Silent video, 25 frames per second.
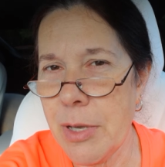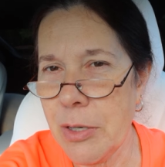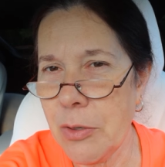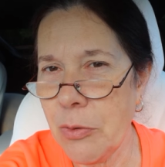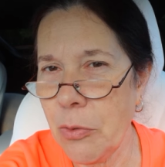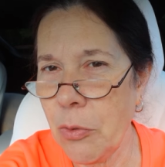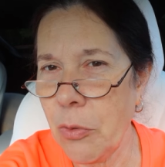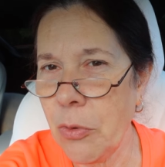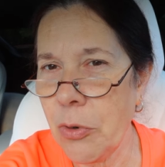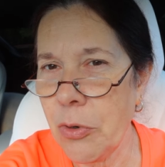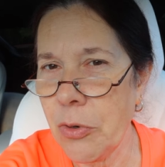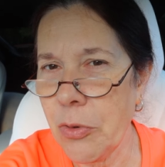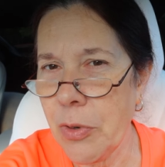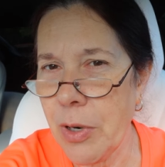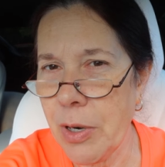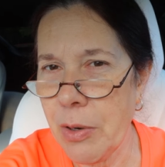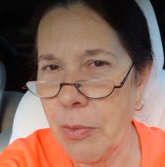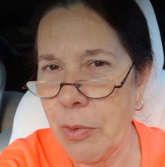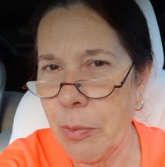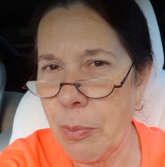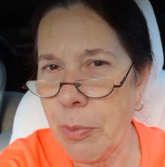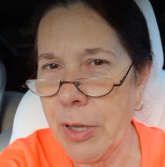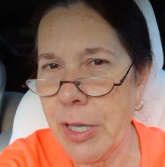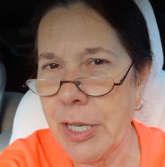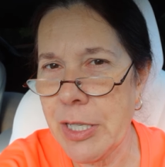in ordering
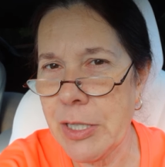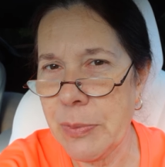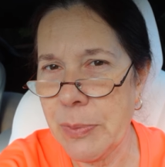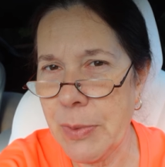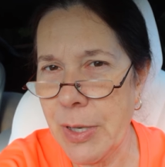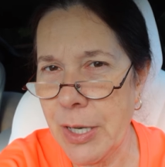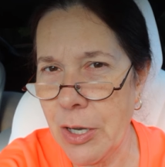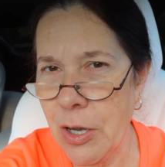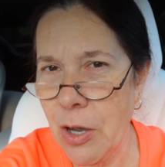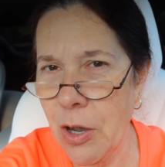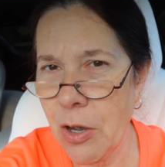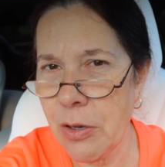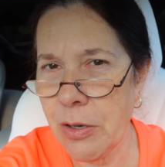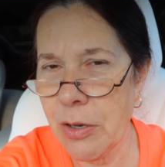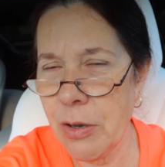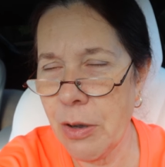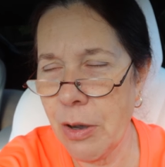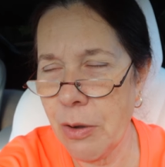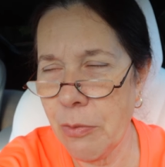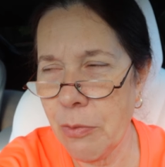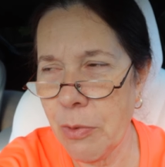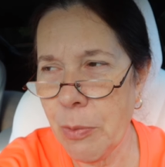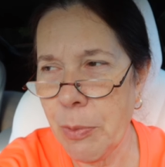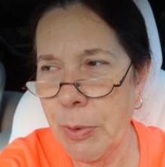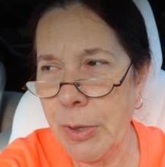replacement
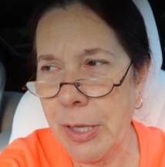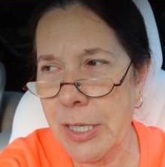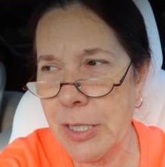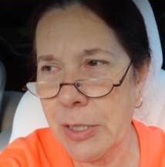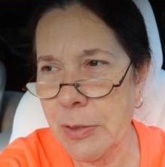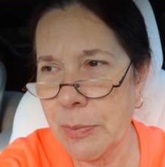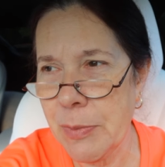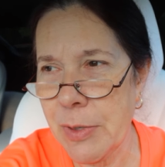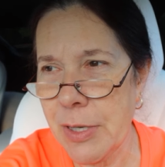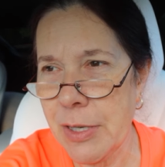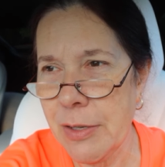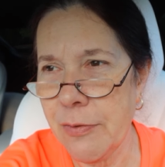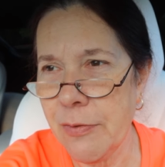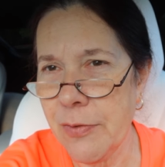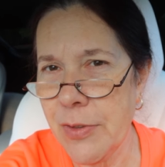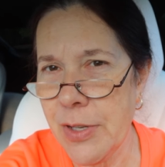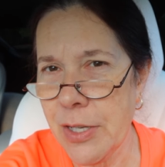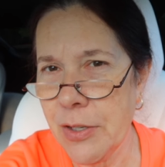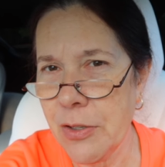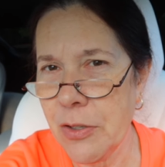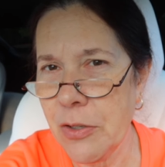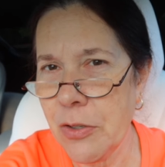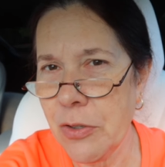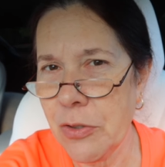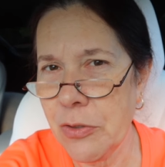
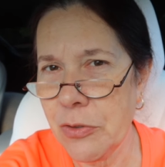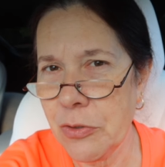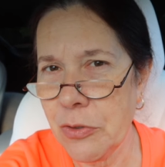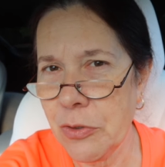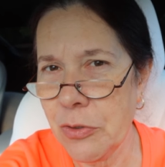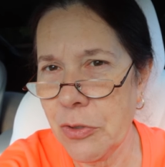vehicles